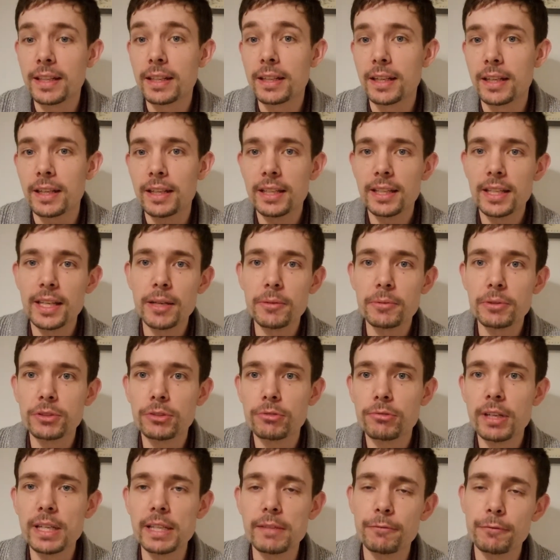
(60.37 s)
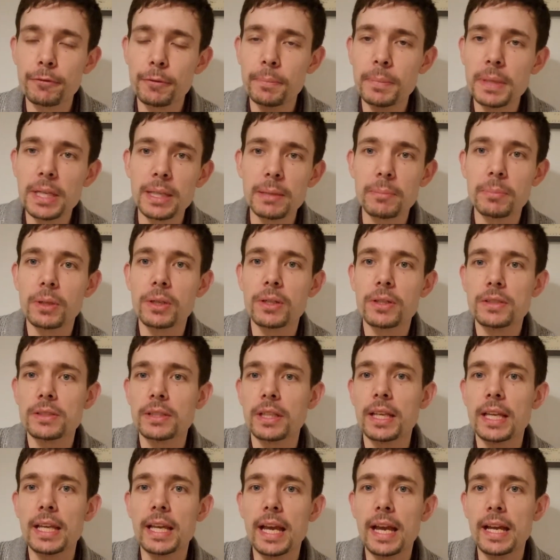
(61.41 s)
and it was great for me because
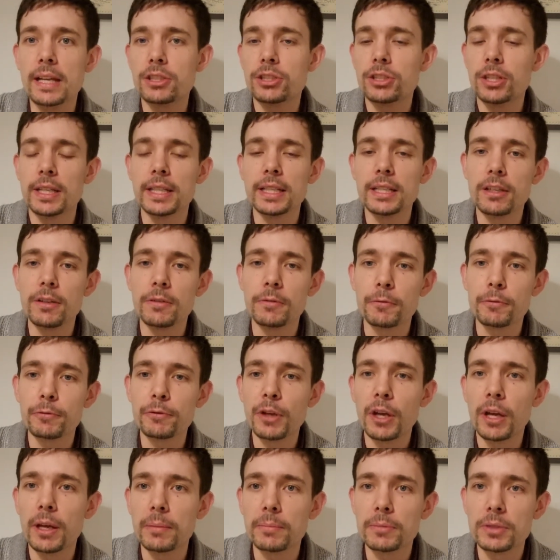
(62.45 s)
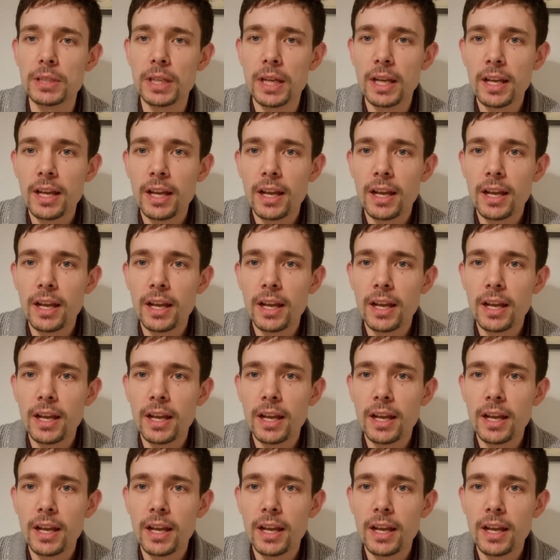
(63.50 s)
it actually confirmed